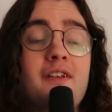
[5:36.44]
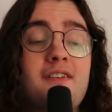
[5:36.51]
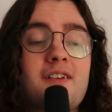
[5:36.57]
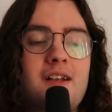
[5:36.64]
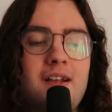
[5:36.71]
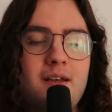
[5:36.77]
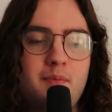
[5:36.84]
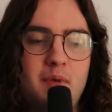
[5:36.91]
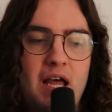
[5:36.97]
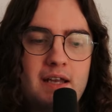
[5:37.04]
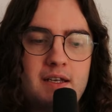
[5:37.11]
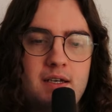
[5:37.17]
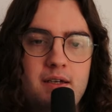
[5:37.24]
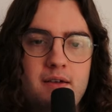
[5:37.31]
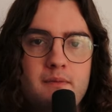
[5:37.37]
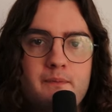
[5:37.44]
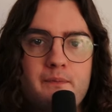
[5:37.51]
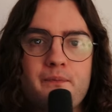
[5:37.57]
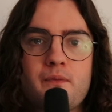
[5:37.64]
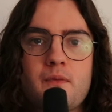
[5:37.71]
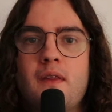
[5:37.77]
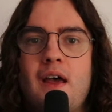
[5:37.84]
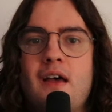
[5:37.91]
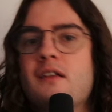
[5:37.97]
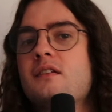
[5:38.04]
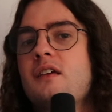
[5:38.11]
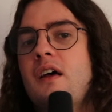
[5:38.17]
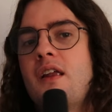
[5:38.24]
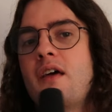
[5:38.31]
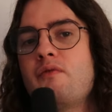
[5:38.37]
is a clear plan here. There's
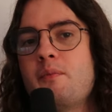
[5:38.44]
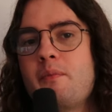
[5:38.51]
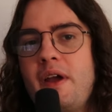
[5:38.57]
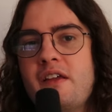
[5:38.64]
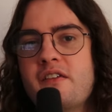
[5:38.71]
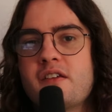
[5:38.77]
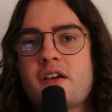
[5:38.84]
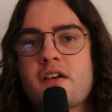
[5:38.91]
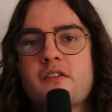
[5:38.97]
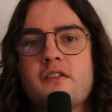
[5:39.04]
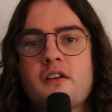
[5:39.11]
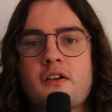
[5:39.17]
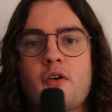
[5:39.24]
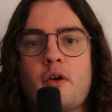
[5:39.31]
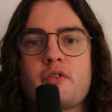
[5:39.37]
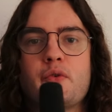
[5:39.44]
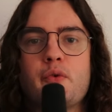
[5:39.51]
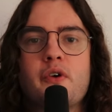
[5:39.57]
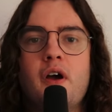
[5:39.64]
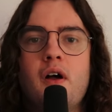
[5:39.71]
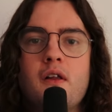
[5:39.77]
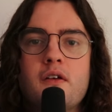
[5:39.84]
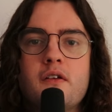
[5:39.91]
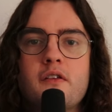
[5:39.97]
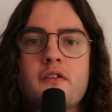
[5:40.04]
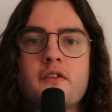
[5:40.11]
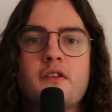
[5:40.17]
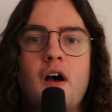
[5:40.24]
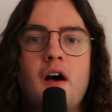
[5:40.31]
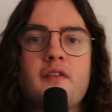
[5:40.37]
11 basics across all
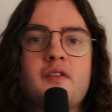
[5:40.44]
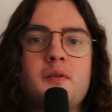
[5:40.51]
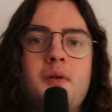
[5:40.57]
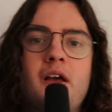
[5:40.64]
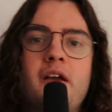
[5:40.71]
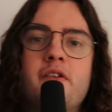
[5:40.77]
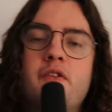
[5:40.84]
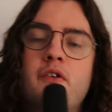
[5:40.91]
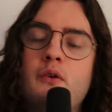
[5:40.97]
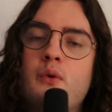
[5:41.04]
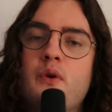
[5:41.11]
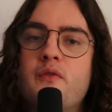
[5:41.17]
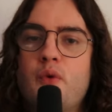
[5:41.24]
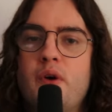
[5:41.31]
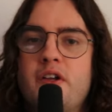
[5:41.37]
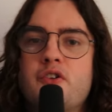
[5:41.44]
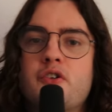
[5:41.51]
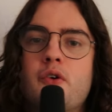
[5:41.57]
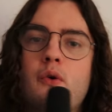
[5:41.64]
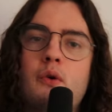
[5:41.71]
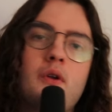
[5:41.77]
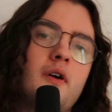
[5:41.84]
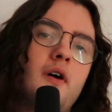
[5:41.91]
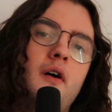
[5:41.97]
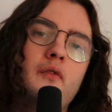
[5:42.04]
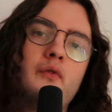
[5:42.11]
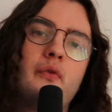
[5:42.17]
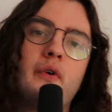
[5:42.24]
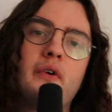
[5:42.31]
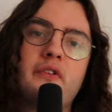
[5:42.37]
colors, after playing 2 of which, all
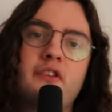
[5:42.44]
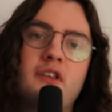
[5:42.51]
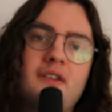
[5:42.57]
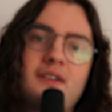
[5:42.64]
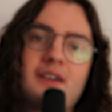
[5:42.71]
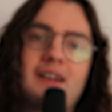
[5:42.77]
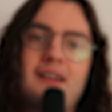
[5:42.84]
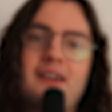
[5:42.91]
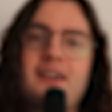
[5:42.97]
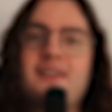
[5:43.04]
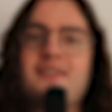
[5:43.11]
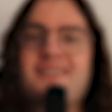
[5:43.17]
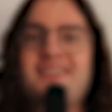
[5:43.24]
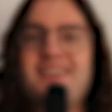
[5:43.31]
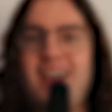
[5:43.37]
of Cinderglade,